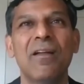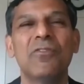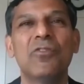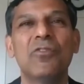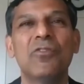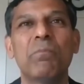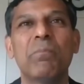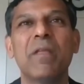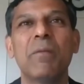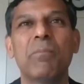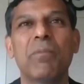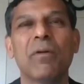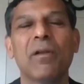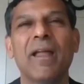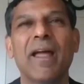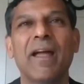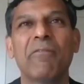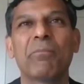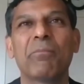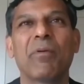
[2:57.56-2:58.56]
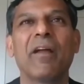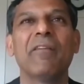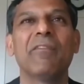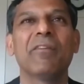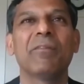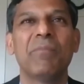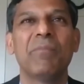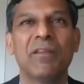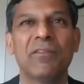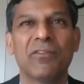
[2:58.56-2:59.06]
Do people have
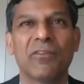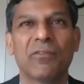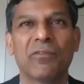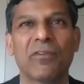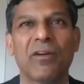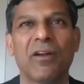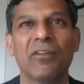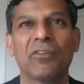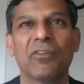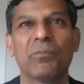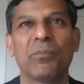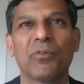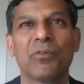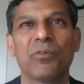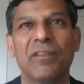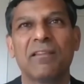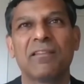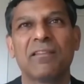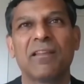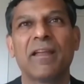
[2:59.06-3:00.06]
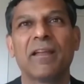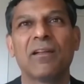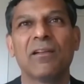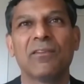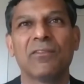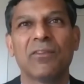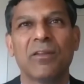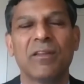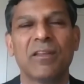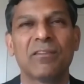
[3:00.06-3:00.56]
private means of transport, their
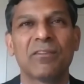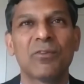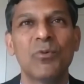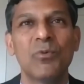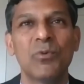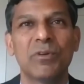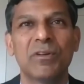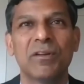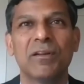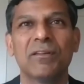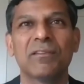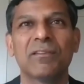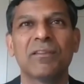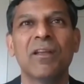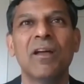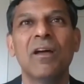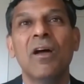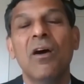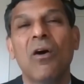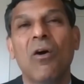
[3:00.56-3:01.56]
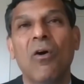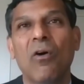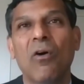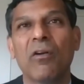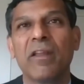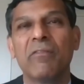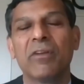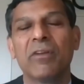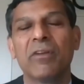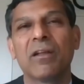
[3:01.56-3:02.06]
cycles or their scooters,
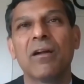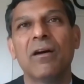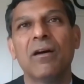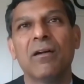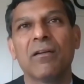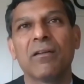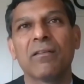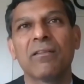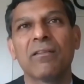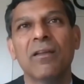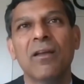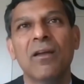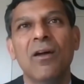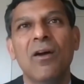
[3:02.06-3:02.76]
or even cars?